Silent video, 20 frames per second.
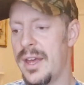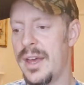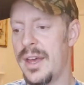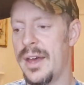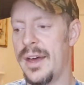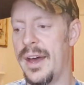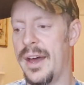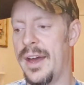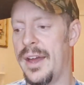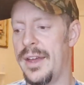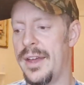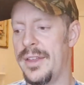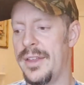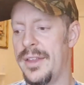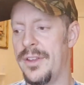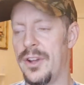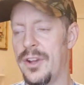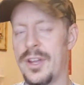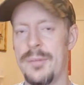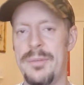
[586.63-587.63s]

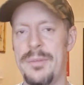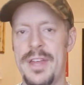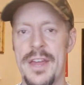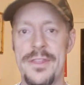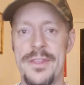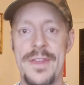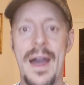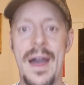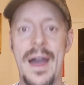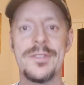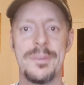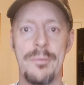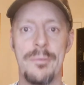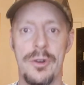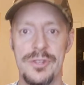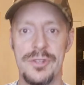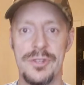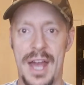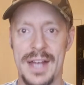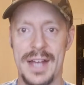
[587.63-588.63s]
There could be 1,000 Bo
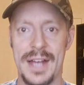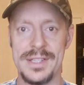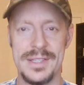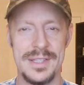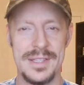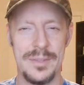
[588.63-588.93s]
Jacksons,